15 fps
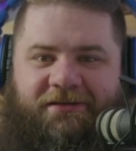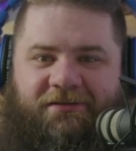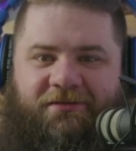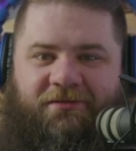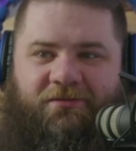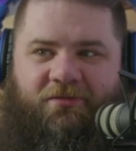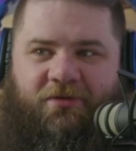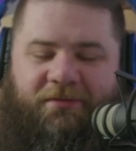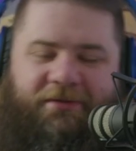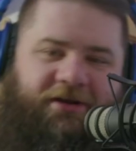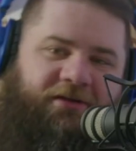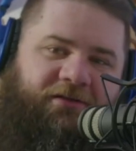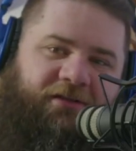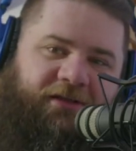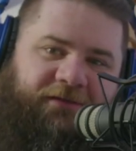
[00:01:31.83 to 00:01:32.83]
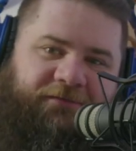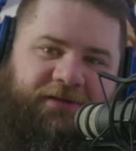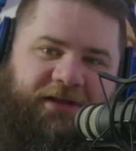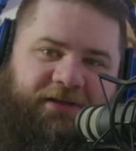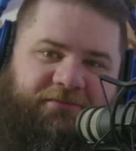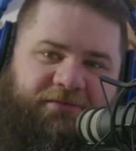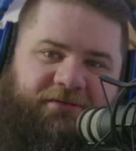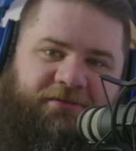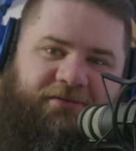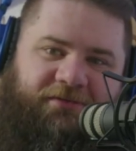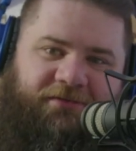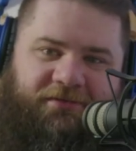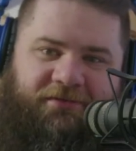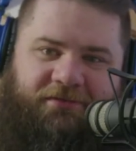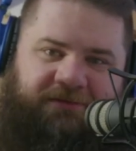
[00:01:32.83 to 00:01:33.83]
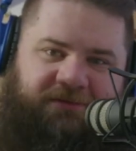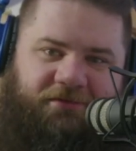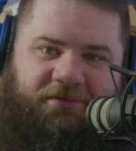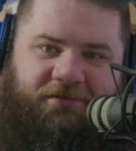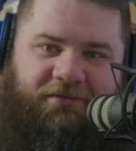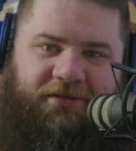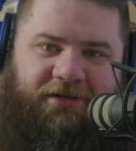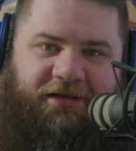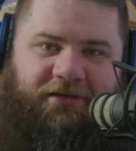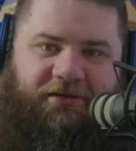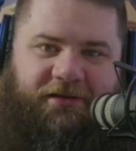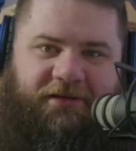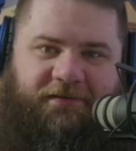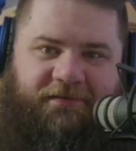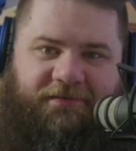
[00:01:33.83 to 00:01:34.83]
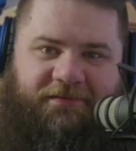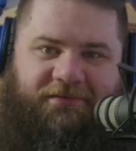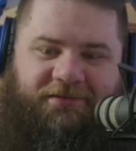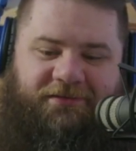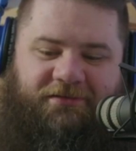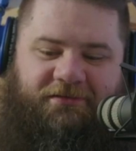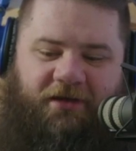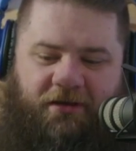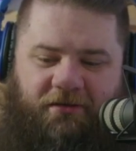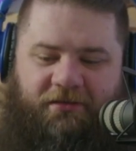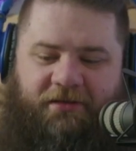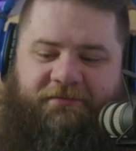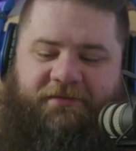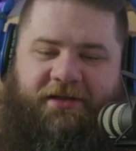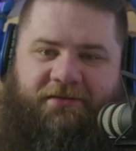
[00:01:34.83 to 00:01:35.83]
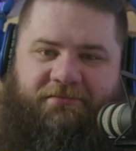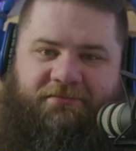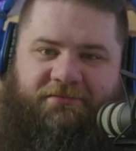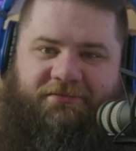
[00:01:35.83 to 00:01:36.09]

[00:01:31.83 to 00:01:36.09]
what about autoclave tape?" And here it is autoclave tape.